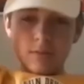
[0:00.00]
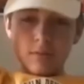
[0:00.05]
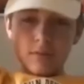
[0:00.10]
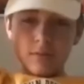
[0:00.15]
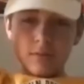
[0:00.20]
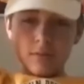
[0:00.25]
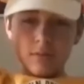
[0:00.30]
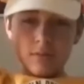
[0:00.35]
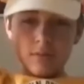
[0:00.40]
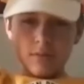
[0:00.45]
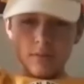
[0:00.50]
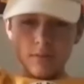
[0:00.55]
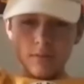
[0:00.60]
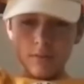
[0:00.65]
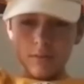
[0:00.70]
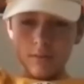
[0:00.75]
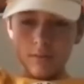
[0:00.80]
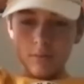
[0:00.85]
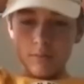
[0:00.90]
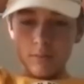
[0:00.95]

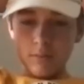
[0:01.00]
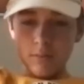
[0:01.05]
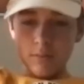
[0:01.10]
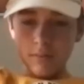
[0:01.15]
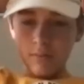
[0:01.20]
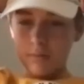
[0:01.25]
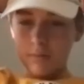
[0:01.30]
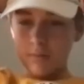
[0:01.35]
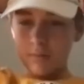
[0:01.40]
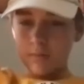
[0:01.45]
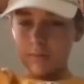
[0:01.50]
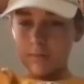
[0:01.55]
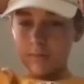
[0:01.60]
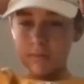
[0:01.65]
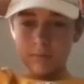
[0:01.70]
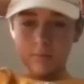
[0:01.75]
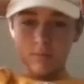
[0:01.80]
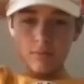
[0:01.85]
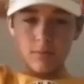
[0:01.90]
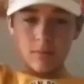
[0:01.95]

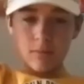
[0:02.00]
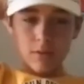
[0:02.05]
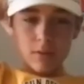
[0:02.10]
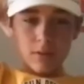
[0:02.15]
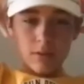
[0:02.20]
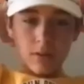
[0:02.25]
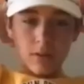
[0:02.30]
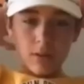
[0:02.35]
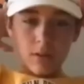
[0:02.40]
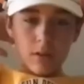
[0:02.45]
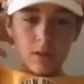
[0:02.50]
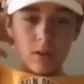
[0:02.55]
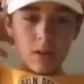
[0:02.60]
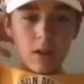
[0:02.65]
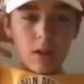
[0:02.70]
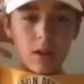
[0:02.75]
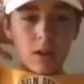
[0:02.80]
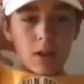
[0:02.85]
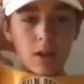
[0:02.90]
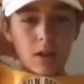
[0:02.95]

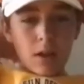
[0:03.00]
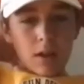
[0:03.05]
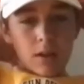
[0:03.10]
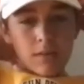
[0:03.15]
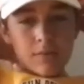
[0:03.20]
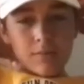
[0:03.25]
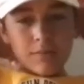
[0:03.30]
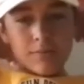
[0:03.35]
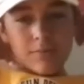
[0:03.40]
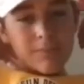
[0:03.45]
(silent)